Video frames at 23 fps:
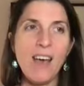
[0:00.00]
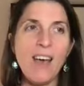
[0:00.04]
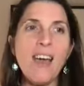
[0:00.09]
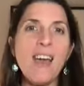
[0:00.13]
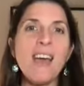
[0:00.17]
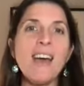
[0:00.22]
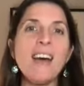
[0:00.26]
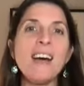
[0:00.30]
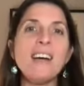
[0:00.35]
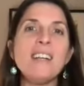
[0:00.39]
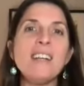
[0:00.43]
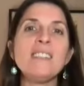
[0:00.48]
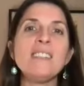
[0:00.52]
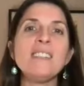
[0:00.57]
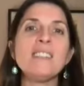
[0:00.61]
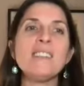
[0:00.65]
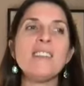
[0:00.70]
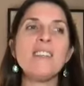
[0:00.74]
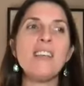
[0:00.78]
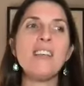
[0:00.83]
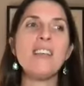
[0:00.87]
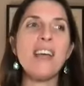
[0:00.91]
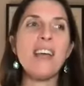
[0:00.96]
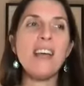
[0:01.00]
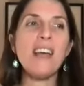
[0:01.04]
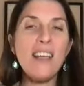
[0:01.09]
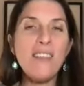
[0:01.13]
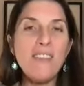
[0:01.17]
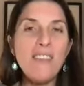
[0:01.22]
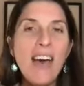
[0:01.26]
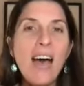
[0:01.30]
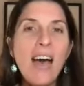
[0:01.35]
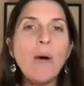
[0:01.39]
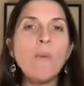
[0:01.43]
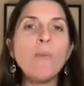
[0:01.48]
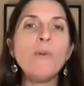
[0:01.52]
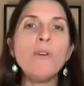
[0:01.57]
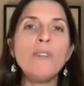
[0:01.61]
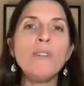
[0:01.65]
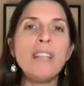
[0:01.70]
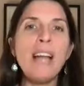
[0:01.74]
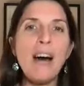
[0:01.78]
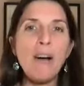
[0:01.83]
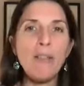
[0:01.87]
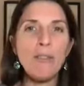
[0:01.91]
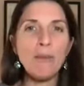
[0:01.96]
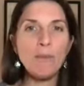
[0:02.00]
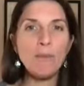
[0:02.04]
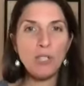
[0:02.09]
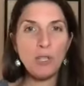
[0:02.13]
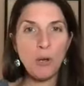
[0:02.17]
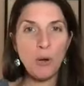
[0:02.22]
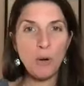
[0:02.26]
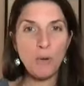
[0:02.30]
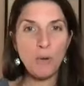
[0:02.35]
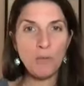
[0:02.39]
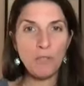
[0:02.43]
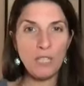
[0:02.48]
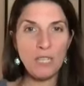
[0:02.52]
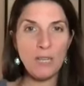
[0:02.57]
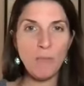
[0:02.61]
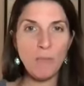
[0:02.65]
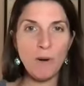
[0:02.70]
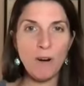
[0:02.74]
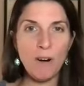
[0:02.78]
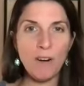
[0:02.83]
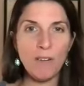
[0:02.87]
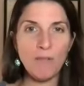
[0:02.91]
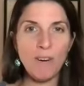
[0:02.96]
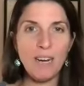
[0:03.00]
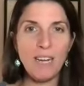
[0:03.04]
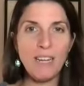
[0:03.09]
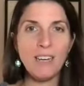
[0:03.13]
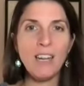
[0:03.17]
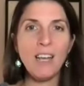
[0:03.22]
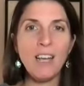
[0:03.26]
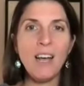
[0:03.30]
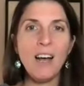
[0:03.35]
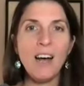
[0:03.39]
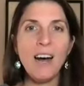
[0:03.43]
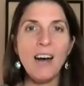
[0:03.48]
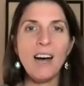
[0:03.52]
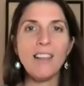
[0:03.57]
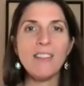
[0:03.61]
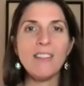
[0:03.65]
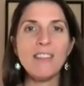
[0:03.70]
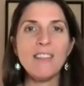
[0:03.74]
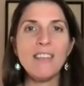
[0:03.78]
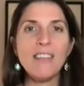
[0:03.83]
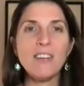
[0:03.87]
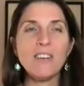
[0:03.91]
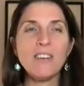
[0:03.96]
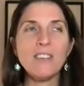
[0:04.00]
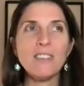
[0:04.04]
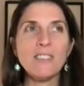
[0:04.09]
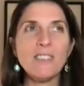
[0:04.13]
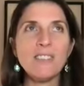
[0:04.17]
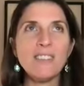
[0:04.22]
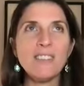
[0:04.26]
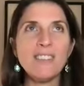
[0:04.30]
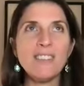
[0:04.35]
and that will allow them to go deeper, right? There,